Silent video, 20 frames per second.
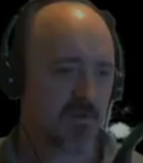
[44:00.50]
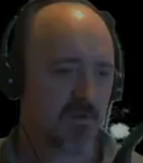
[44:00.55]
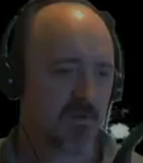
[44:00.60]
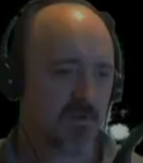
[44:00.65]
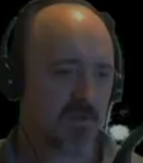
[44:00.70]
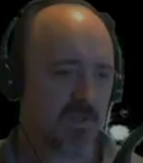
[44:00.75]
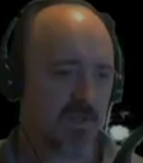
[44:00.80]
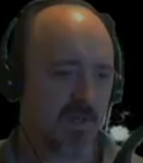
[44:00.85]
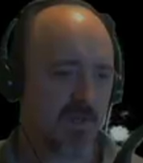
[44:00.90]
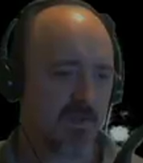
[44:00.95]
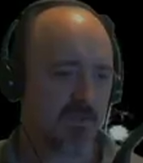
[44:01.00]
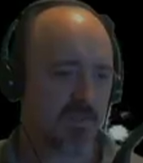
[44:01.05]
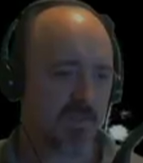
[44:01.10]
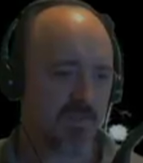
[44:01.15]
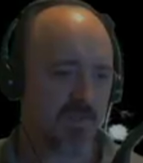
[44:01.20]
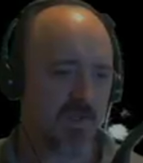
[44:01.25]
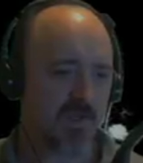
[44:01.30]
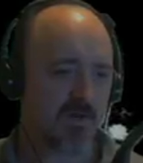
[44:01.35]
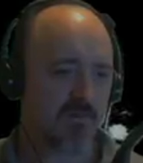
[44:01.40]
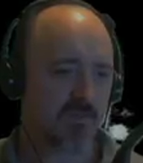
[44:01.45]
Yeah, I
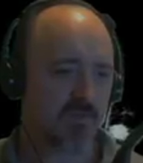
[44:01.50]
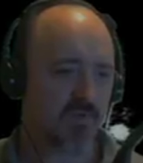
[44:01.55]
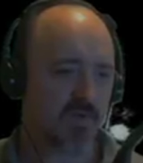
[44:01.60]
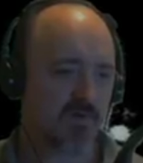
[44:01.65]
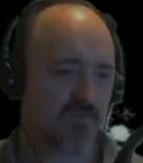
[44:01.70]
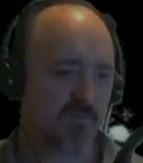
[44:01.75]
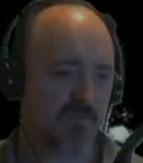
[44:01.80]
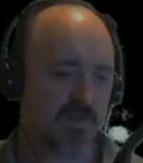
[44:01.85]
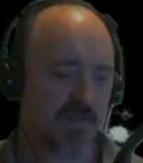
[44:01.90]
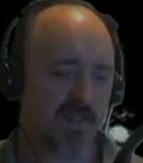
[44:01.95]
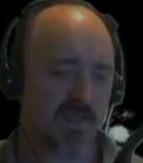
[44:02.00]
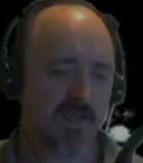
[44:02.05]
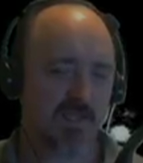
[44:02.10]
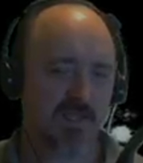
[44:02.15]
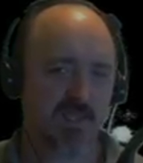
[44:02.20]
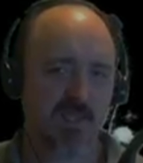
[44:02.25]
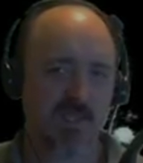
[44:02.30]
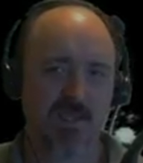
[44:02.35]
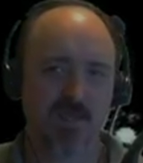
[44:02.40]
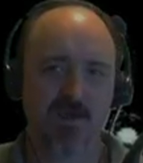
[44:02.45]
think I would probably
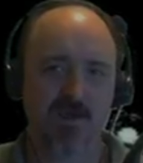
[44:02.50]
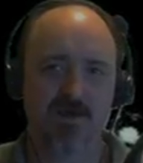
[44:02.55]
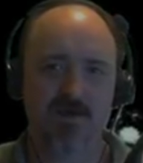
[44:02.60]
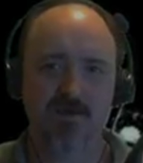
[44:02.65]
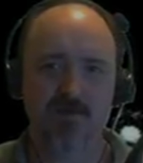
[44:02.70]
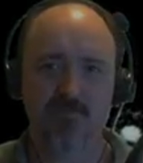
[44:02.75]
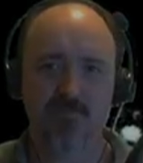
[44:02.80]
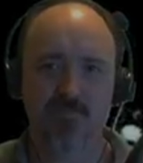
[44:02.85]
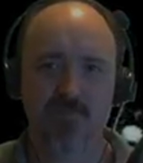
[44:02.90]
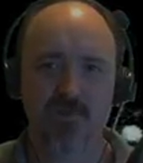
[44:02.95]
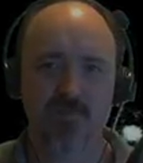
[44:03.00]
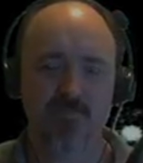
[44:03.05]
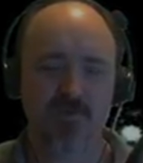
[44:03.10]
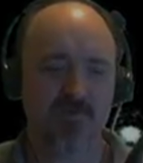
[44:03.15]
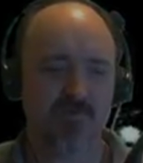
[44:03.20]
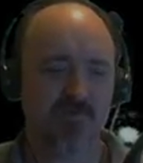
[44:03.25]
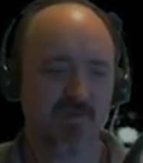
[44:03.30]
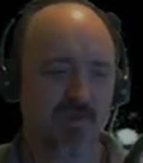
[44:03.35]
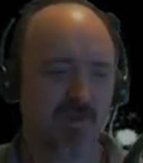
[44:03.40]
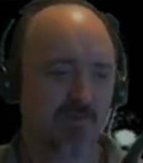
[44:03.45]
like the
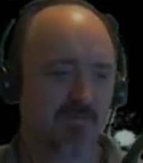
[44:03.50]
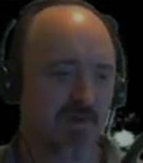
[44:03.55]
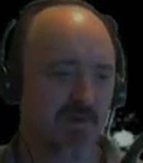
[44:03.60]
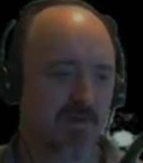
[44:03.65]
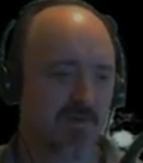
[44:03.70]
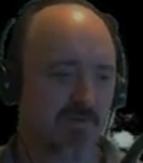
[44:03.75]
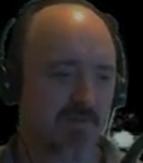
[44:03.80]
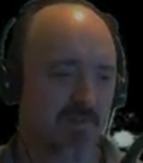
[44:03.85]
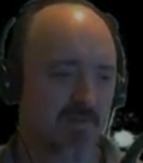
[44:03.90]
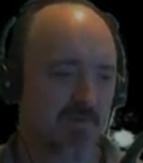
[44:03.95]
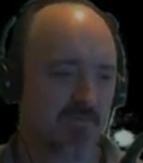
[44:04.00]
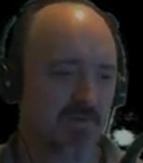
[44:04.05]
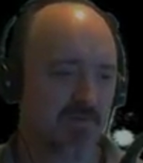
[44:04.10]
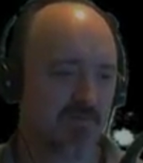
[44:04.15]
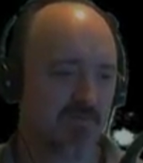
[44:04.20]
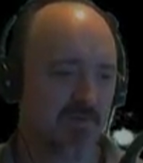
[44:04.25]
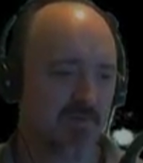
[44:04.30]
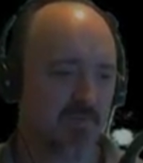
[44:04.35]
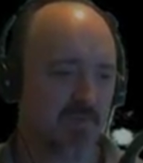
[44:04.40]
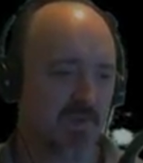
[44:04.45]
PvE better than the
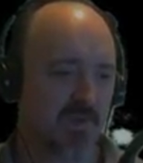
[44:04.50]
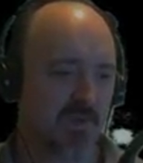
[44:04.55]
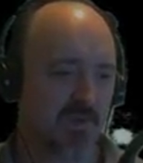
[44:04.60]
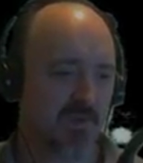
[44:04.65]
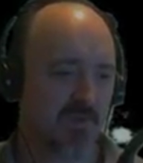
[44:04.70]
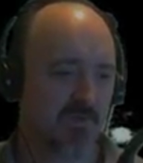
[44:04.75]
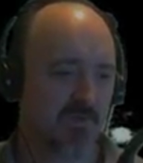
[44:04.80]
PvP.